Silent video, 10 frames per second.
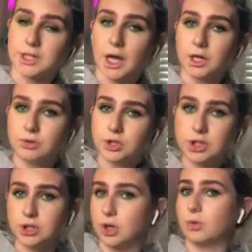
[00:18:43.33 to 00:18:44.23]
I usually
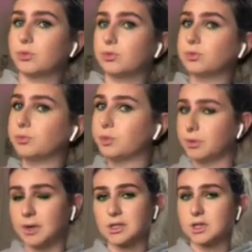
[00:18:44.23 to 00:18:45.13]
don't put
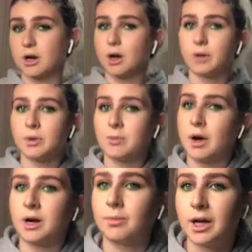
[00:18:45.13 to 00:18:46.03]
mascara on my
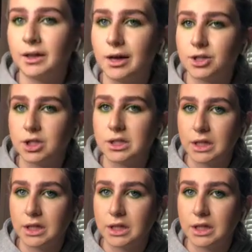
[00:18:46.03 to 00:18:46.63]
bottom eyelashes.